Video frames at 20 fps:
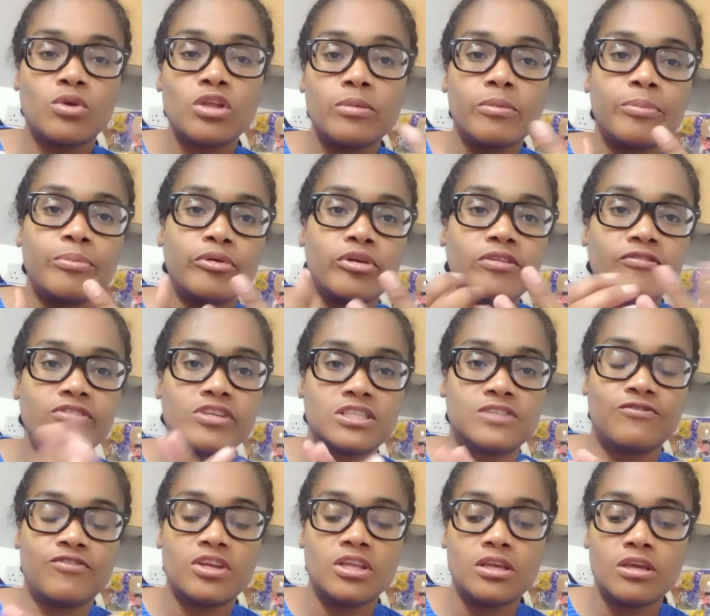one of my
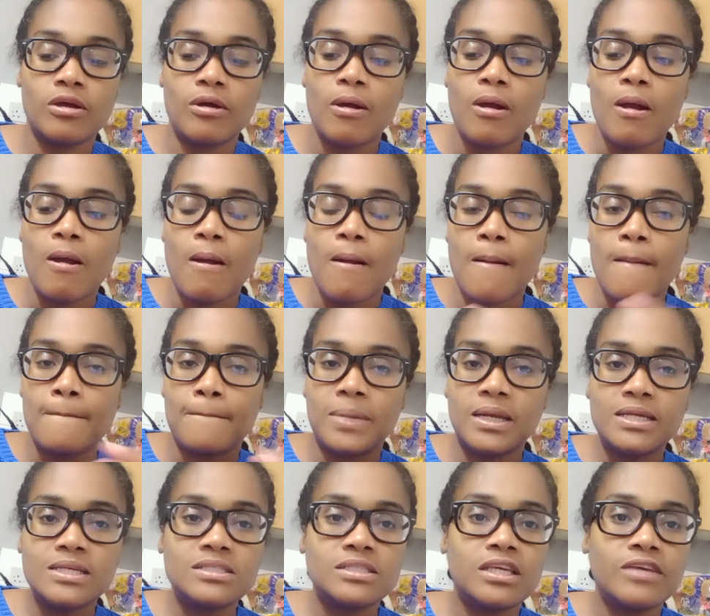previous videos,
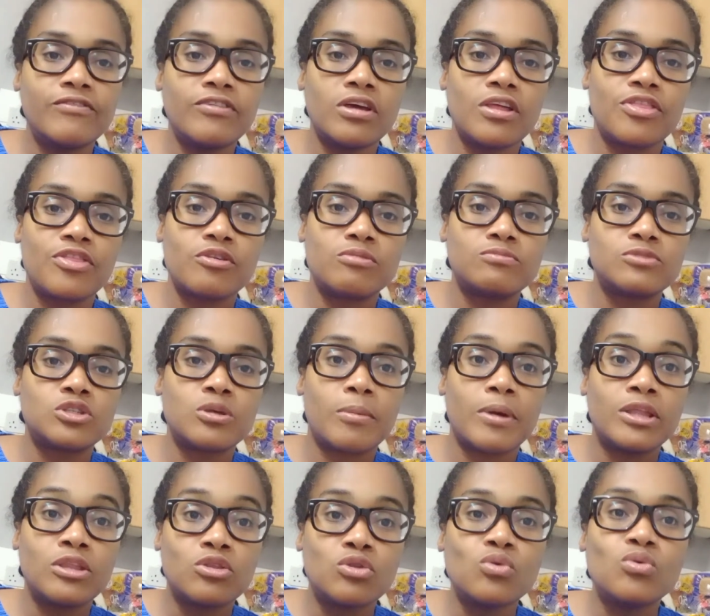please give it a thumbs
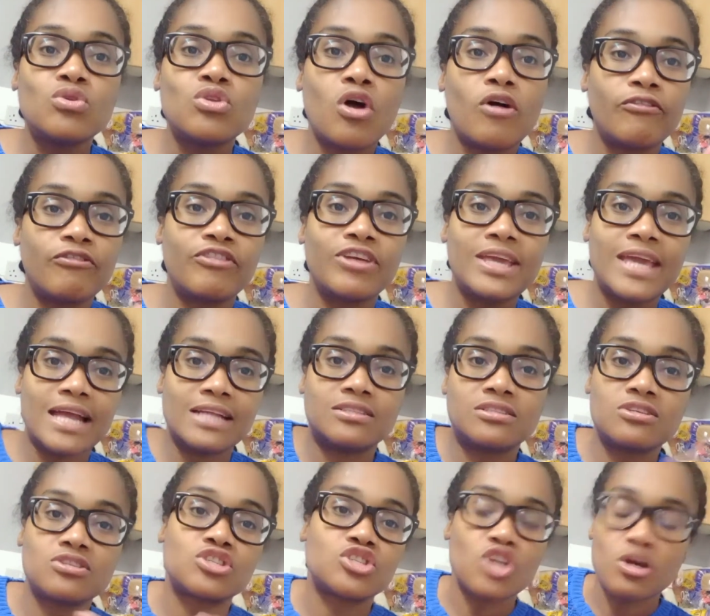up. And do not
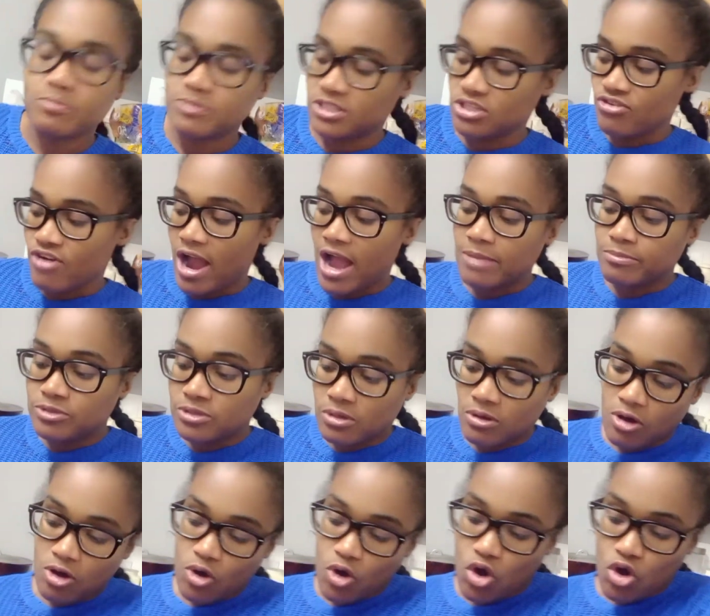forget to subscribe.
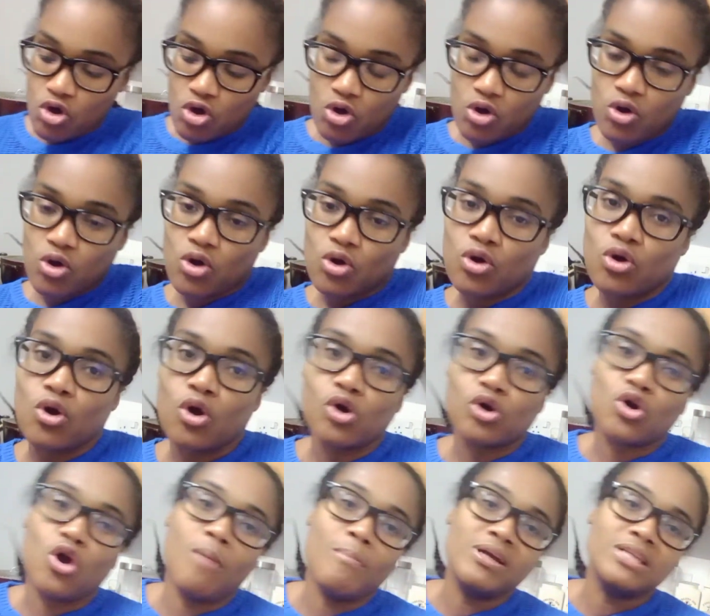
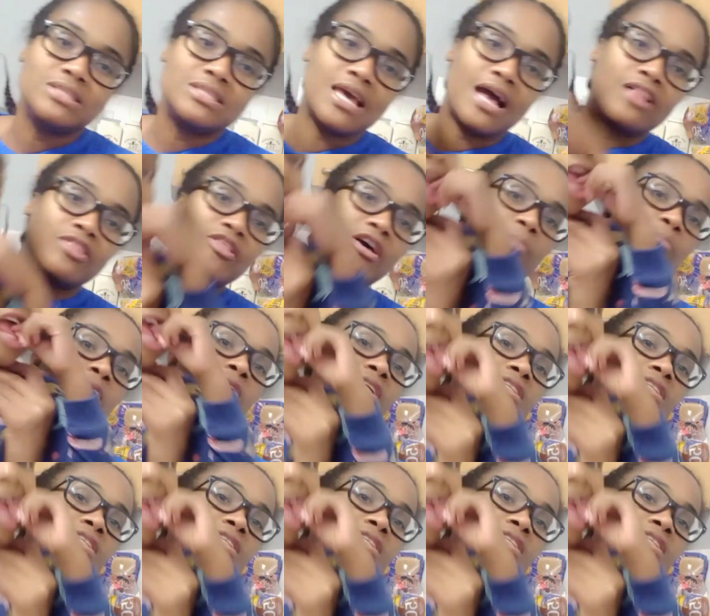Come and tell them.